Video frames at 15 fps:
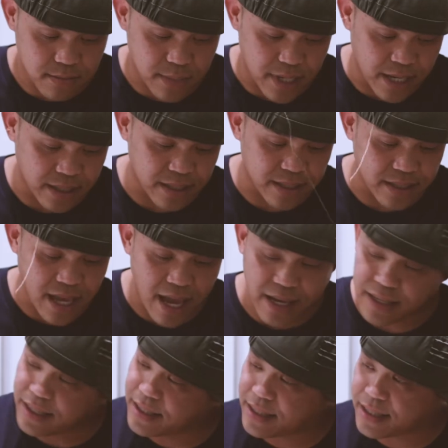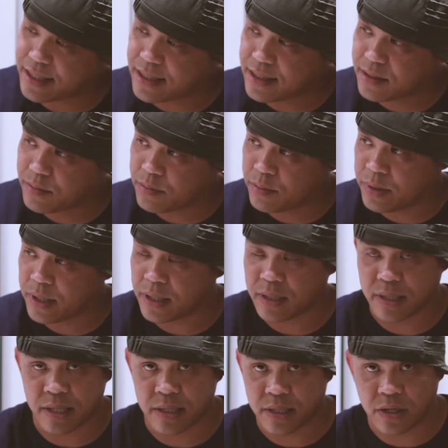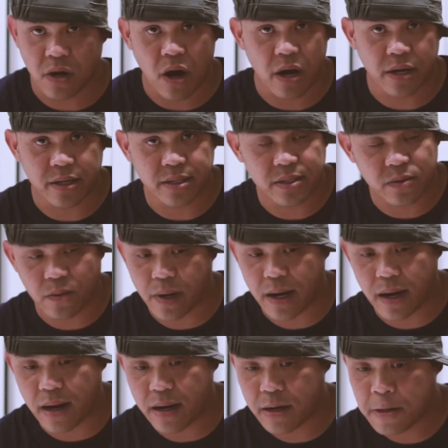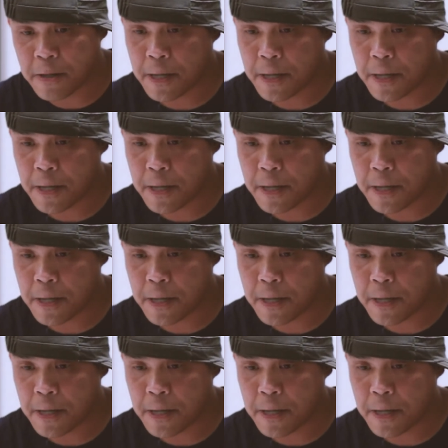And it's not easy being an indie artist where